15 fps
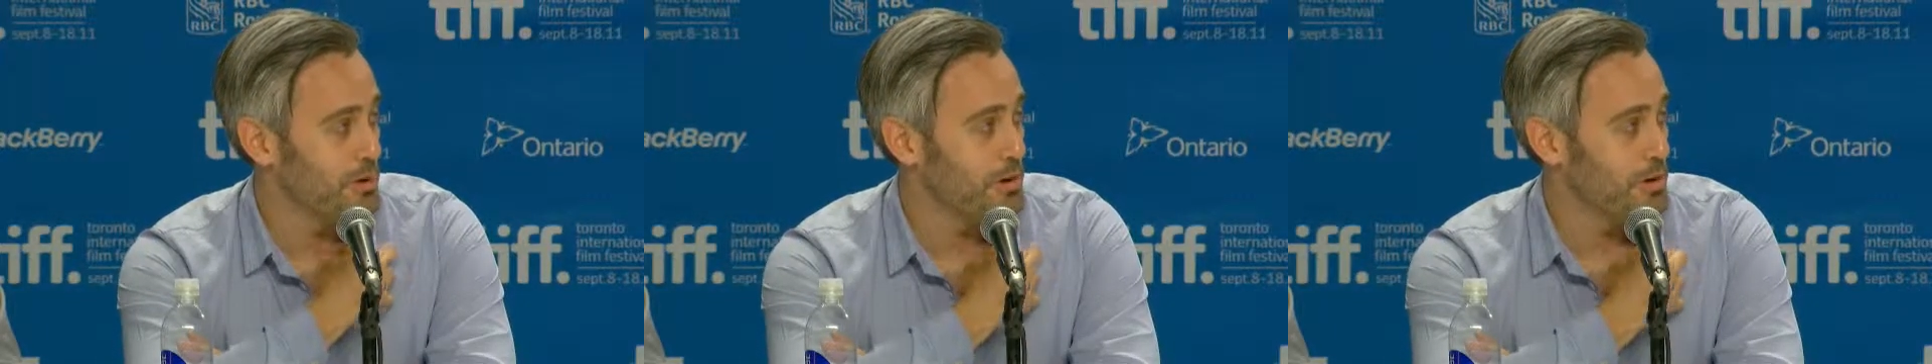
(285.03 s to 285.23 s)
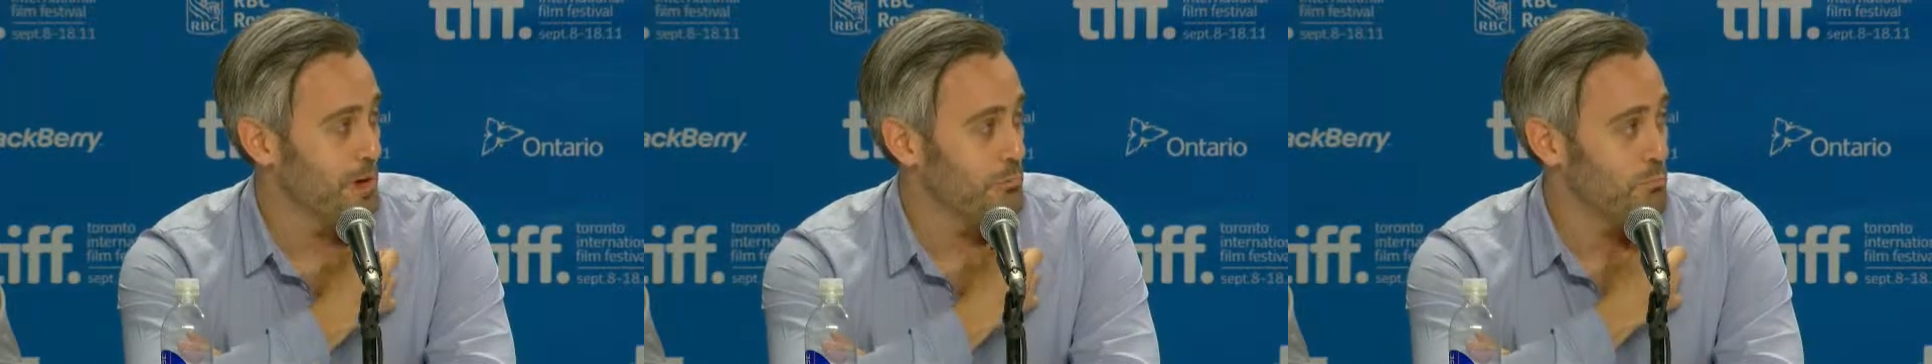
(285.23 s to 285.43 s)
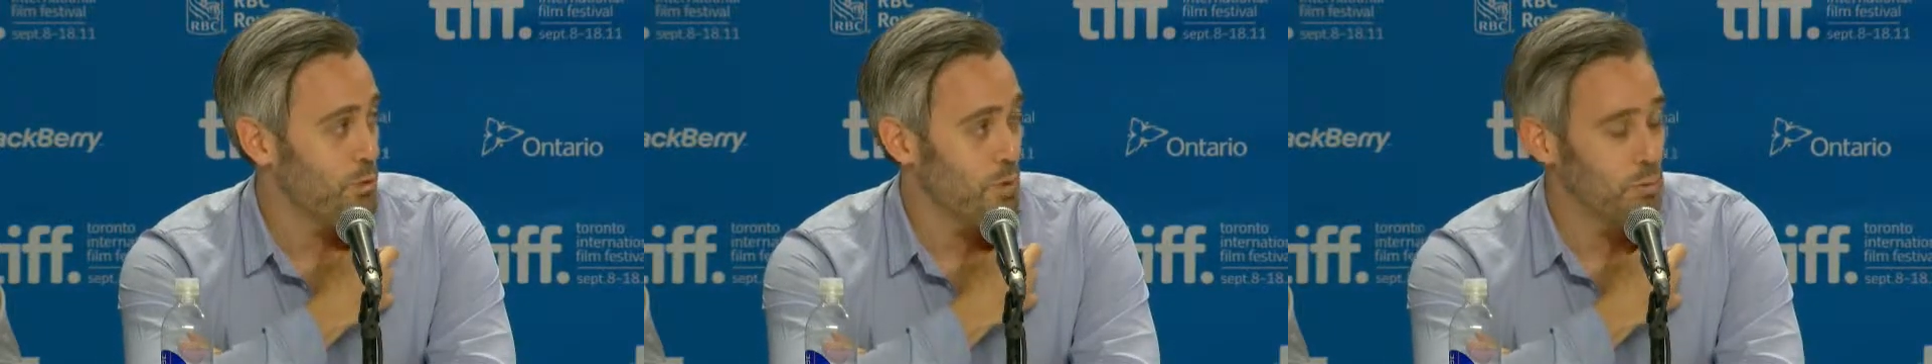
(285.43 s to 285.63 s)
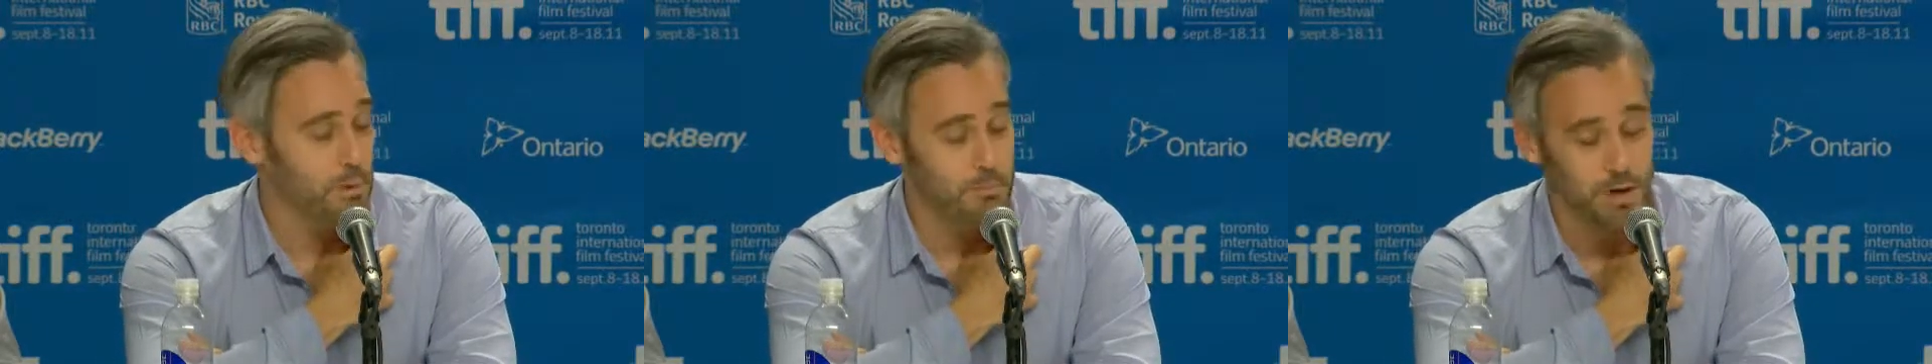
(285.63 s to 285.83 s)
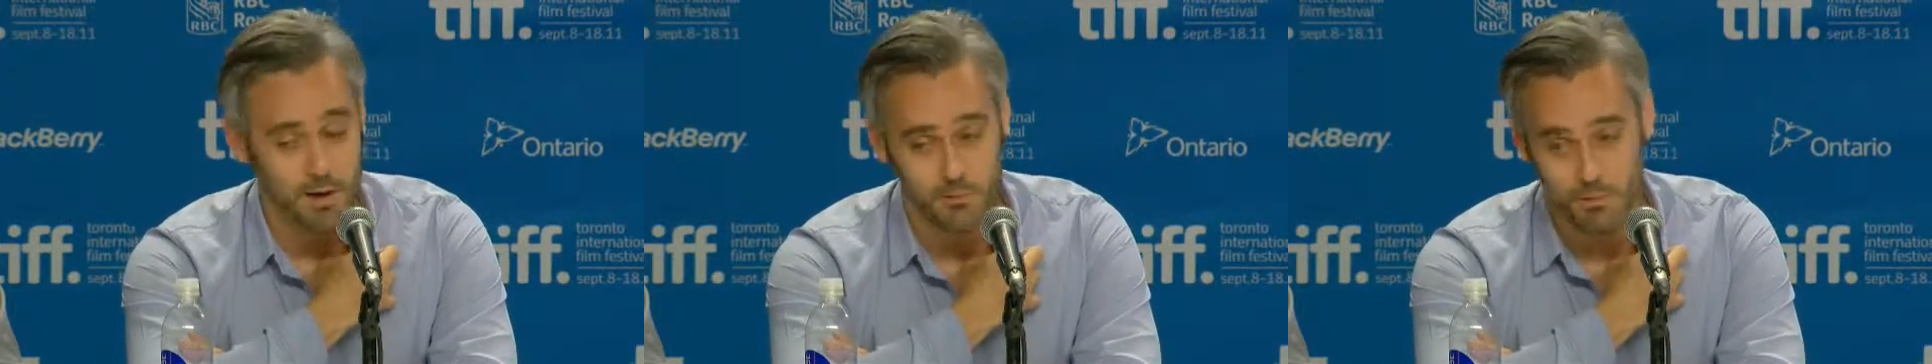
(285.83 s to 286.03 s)
and what we
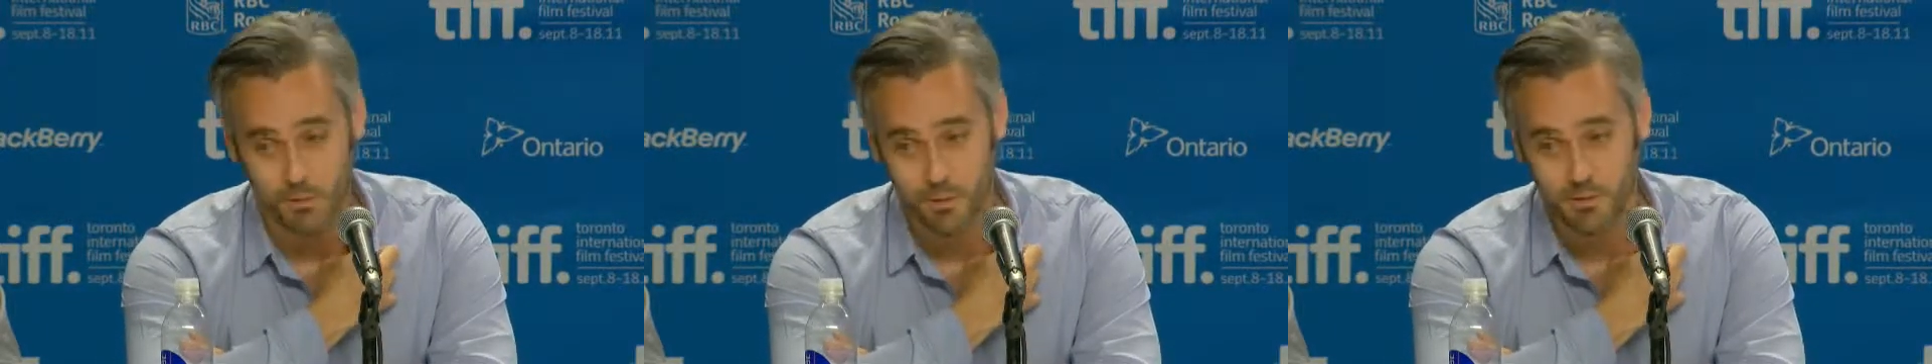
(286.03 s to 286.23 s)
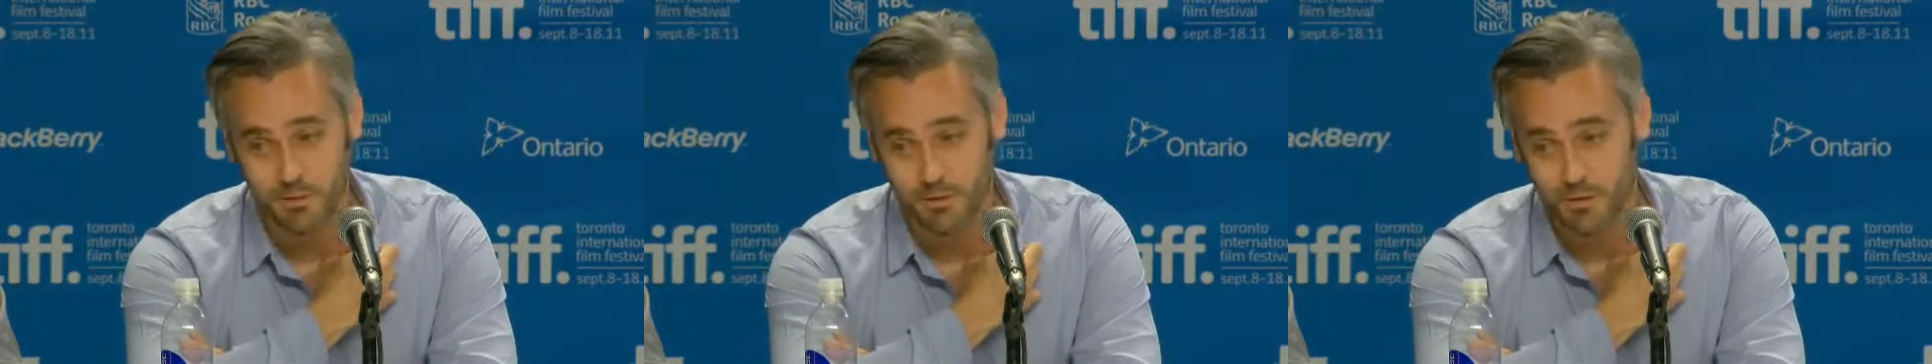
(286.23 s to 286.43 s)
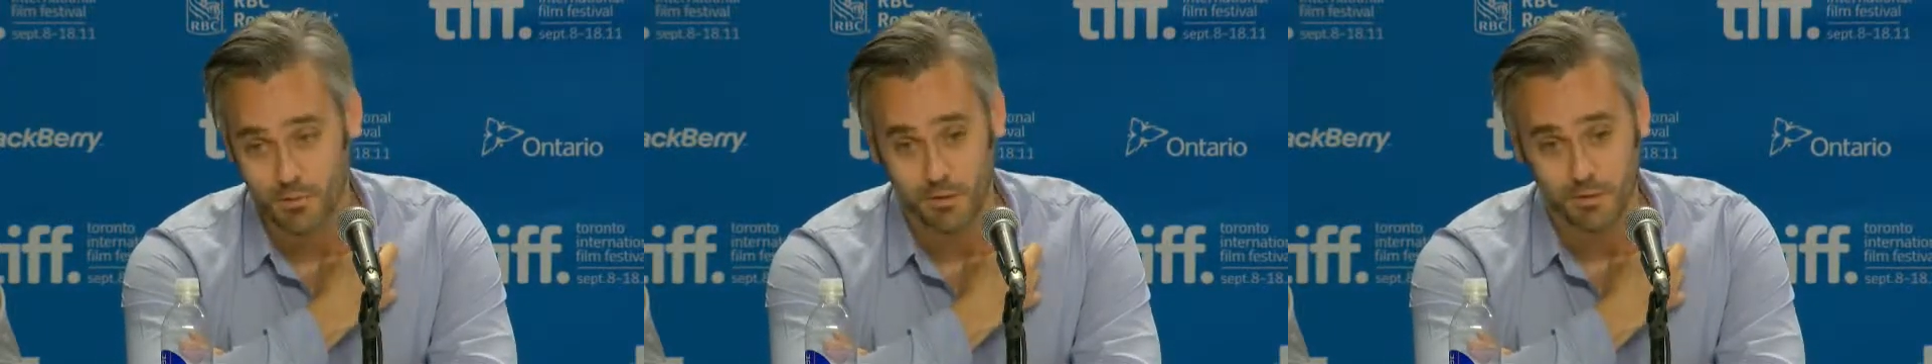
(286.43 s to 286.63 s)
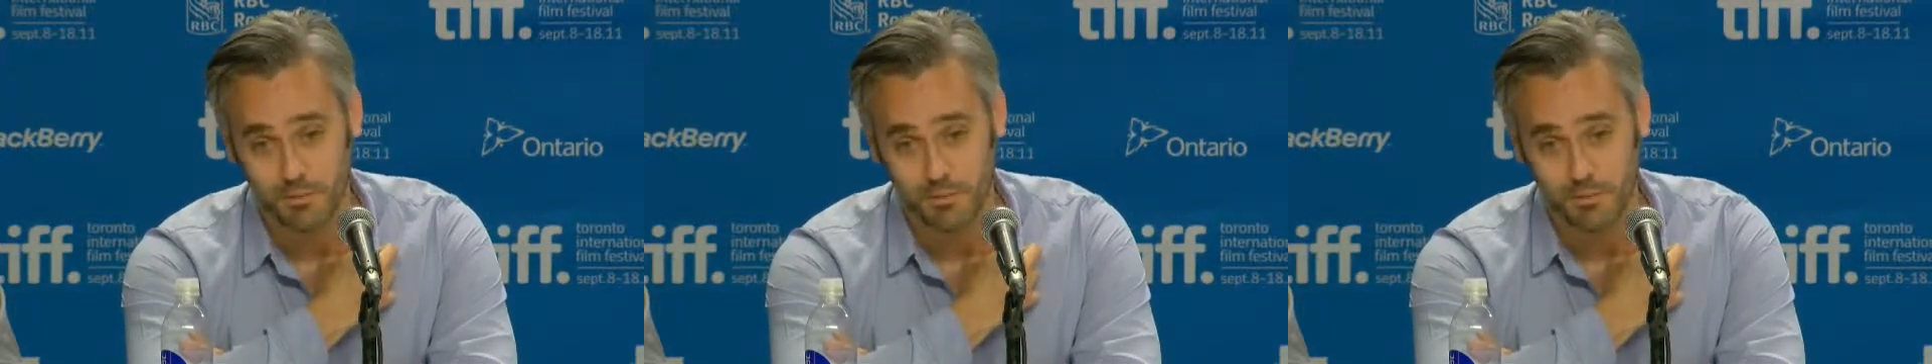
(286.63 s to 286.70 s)
met were some of the